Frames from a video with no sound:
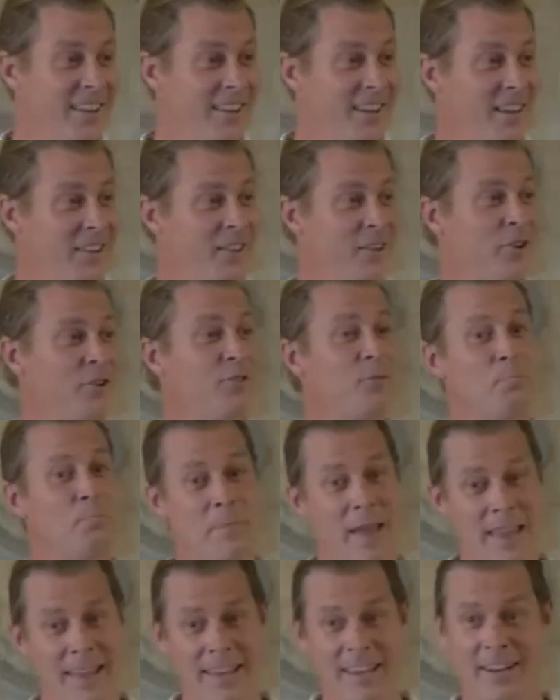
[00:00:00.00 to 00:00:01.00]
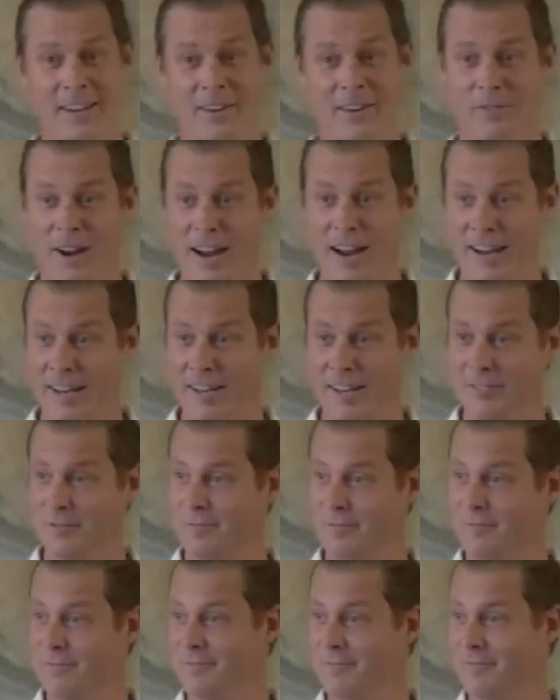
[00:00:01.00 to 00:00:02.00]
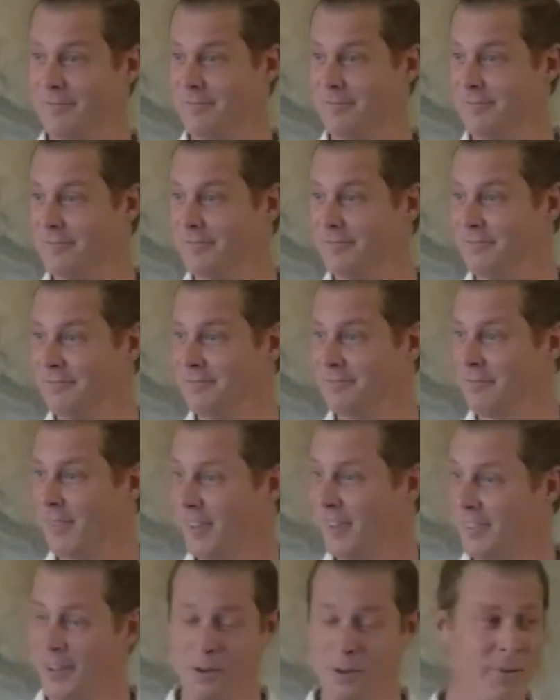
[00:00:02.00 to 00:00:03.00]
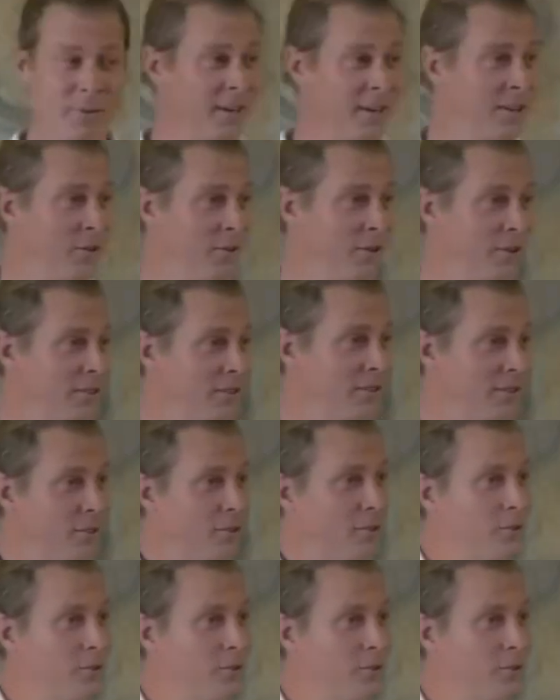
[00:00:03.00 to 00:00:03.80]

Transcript: And then there's making it rain, Anybody know this